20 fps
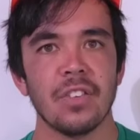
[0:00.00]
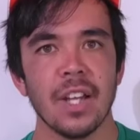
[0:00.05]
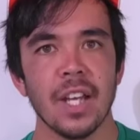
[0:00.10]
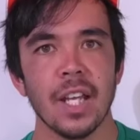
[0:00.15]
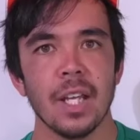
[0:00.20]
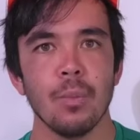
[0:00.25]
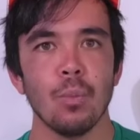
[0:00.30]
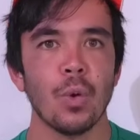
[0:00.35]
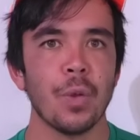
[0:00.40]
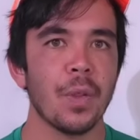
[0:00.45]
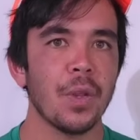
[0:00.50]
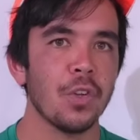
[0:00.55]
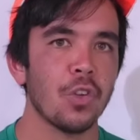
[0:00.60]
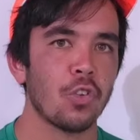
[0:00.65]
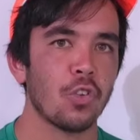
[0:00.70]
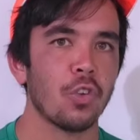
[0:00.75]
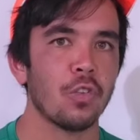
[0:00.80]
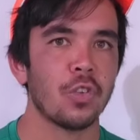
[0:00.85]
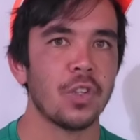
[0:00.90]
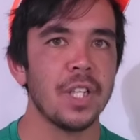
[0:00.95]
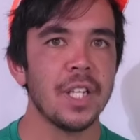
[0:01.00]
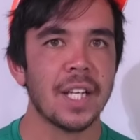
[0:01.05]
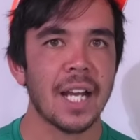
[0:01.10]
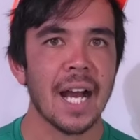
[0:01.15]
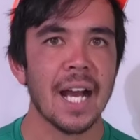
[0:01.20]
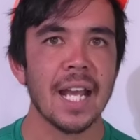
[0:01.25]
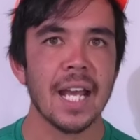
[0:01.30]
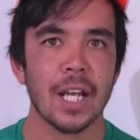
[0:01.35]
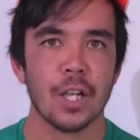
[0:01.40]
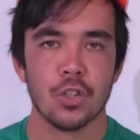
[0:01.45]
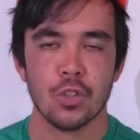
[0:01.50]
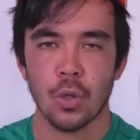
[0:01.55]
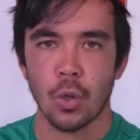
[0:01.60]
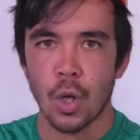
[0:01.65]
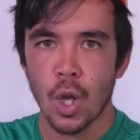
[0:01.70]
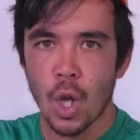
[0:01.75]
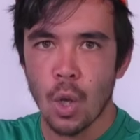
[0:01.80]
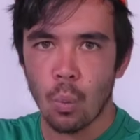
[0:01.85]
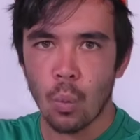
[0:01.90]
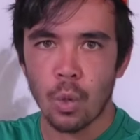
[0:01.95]
same within the surf ski kayak
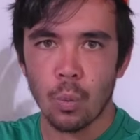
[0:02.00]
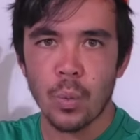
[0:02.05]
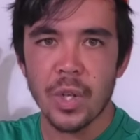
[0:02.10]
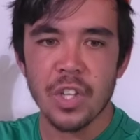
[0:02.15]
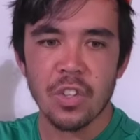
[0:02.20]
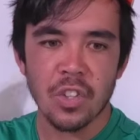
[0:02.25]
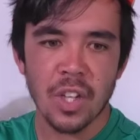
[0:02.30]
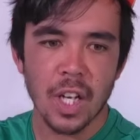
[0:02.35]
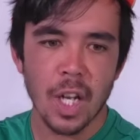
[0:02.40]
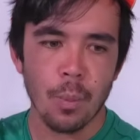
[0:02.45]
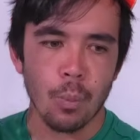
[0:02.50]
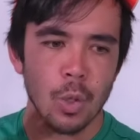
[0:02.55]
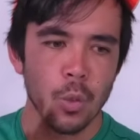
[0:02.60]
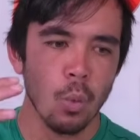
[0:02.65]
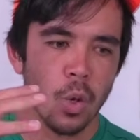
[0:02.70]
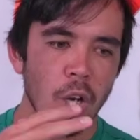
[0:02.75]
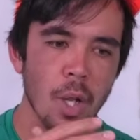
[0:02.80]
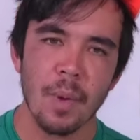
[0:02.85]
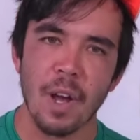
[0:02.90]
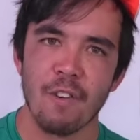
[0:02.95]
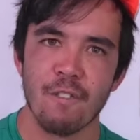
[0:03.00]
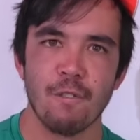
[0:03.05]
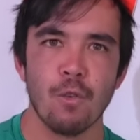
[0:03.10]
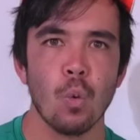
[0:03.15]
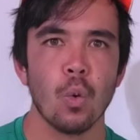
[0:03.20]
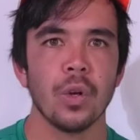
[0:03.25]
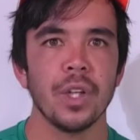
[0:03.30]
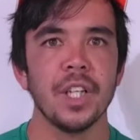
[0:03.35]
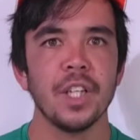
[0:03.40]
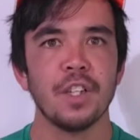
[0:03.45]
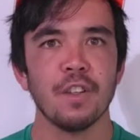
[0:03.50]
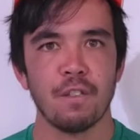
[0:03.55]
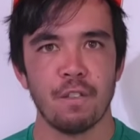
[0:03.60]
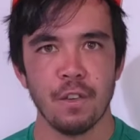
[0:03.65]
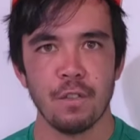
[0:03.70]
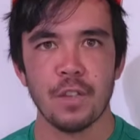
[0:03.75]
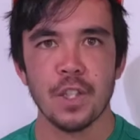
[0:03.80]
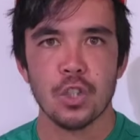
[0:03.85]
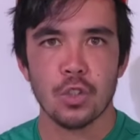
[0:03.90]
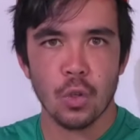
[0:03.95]
stroke. When we set up, we want about 40 to
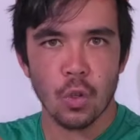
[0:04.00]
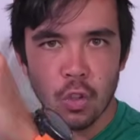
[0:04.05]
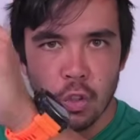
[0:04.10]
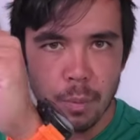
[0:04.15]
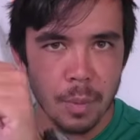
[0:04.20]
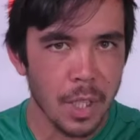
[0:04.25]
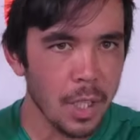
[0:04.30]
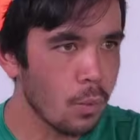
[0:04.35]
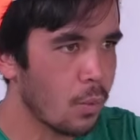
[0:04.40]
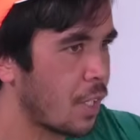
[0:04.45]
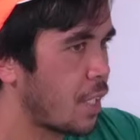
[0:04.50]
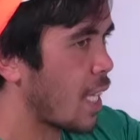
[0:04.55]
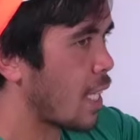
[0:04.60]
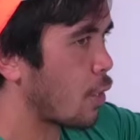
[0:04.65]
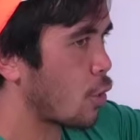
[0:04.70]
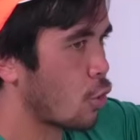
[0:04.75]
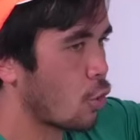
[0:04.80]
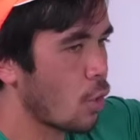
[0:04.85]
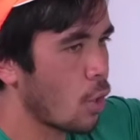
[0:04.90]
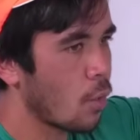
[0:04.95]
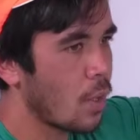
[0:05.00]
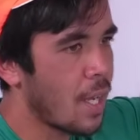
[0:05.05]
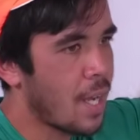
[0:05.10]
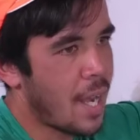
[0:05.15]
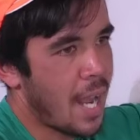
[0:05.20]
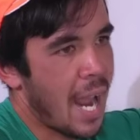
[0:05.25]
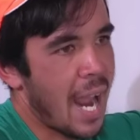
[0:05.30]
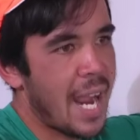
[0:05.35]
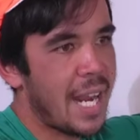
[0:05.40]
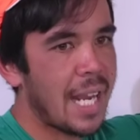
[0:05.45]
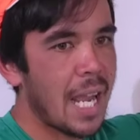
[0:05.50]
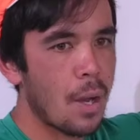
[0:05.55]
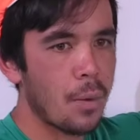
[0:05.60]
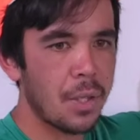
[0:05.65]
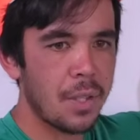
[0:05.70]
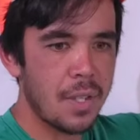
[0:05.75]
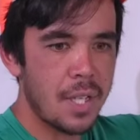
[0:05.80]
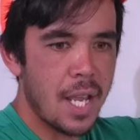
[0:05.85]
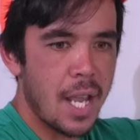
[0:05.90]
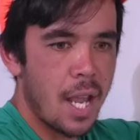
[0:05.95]
50 strokes a minute. We take the stroke, hang out
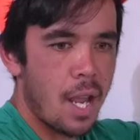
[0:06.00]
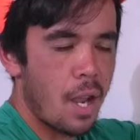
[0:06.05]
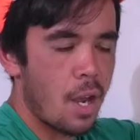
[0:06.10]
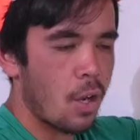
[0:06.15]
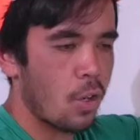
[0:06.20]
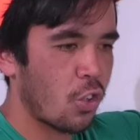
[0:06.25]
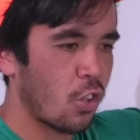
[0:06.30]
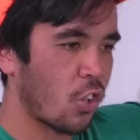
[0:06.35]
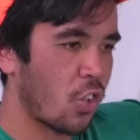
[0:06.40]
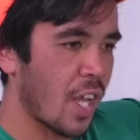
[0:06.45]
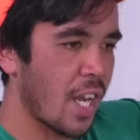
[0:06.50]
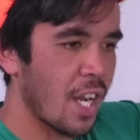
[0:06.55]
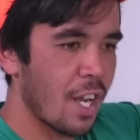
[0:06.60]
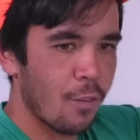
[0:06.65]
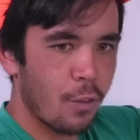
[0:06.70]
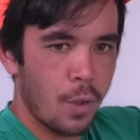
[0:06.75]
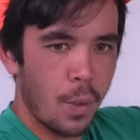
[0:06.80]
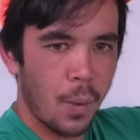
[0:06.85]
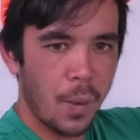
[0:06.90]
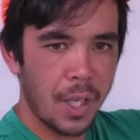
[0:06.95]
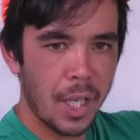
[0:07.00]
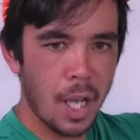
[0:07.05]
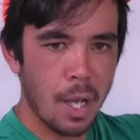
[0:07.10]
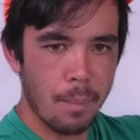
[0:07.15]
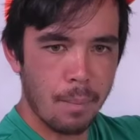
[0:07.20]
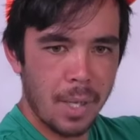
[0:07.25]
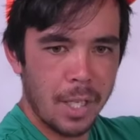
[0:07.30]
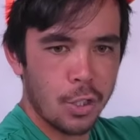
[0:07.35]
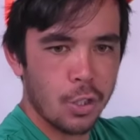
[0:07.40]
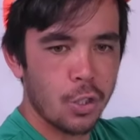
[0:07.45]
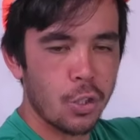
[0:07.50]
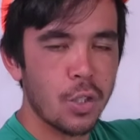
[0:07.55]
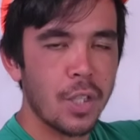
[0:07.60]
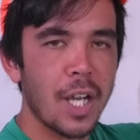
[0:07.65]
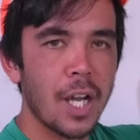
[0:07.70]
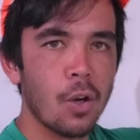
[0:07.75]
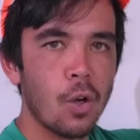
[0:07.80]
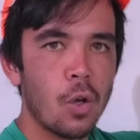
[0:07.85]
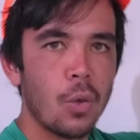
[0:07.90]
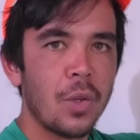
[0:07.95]
in the air, set everything up, make sure you
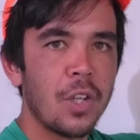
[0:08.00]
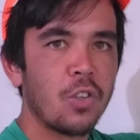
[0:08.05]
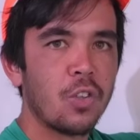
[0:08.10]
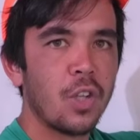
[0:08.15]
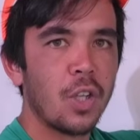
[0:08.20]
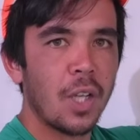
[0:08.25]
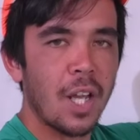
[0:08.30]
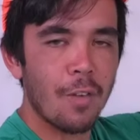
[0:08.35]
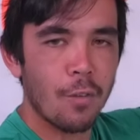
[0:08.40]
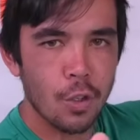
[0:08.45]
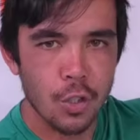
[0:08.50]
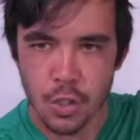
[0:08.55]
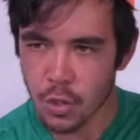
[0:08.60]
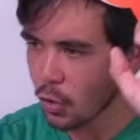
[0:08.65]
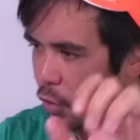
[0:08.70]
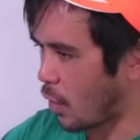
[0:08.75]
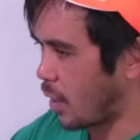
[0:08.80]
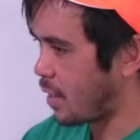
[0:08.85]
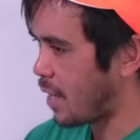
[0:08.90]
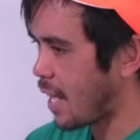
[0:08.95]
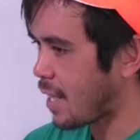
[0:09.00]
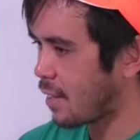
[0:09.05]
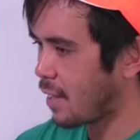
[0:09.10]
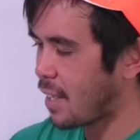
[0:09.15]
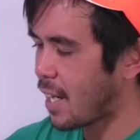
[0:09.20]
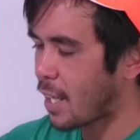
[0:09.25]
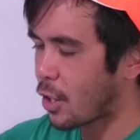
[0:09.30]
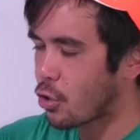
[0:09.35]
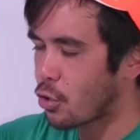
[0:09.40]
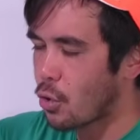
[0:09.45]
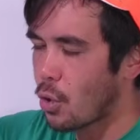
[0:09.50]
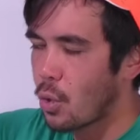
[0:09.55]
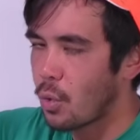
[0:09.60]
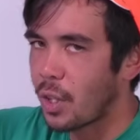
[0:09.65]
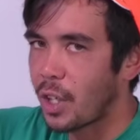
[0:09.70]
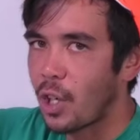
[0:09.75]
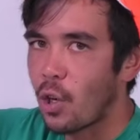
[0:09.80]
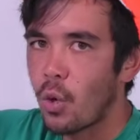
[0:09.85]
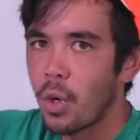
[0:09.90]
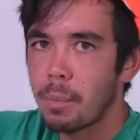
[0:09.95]
got all these good leverages, then take the next
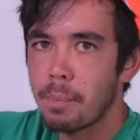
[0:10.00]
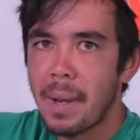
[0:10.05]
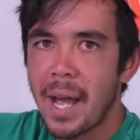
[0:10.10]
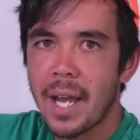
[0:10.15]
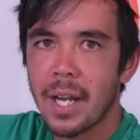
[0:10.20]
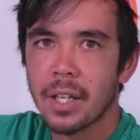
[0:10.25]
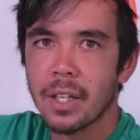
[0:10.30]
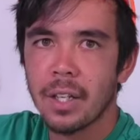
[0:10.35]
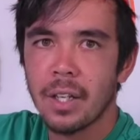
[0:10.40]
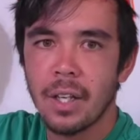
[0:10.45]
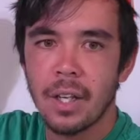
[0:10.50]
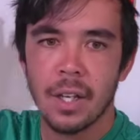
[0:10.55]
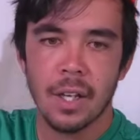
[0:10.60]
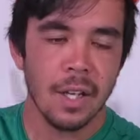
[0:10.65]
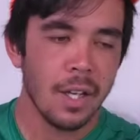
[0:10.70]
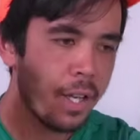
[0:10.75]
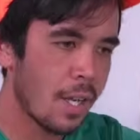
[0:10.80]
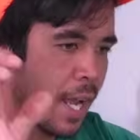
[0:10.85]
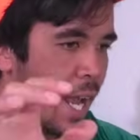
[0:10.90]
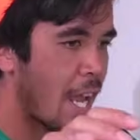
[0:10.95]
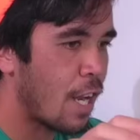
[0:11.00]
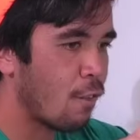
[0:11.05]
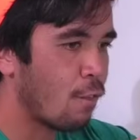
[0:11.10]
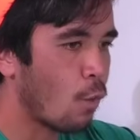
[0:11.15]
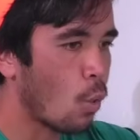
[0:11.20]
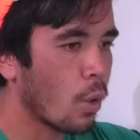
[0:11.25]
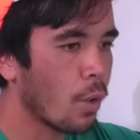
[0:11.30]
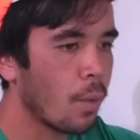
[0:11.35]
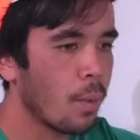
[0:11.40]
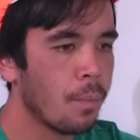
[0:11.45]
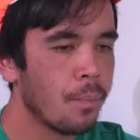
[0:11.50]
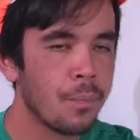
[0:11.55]
stroke and going back and forth.